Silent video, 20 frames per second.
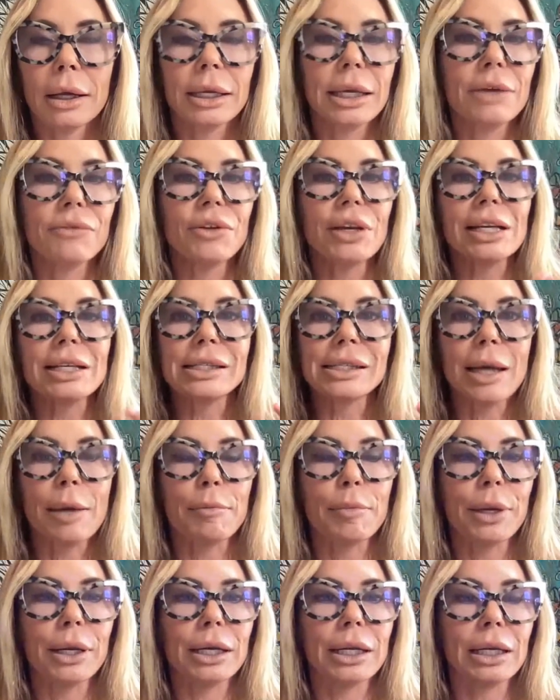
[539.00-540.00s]
giving
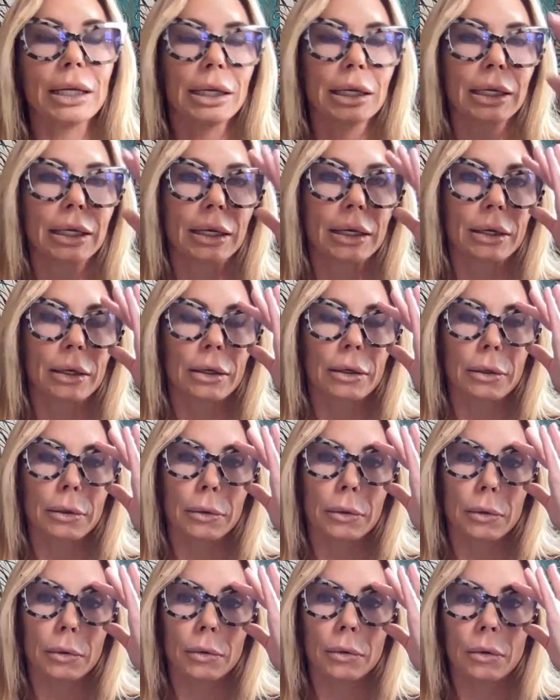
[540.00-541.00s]
somebody,
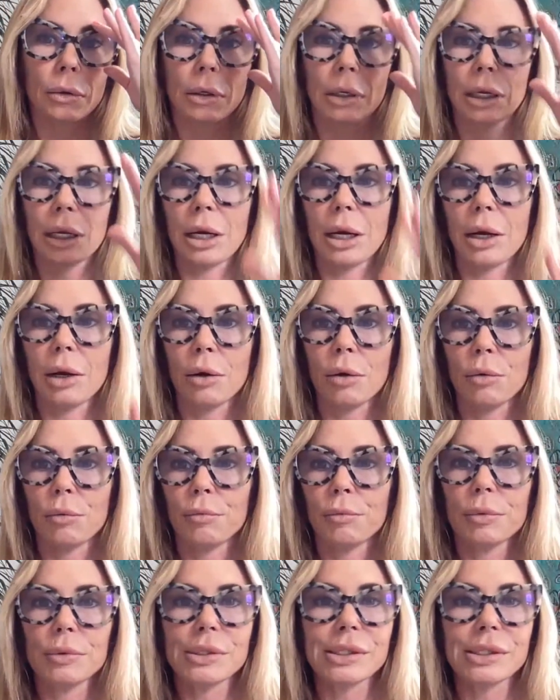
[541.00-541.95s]
you know,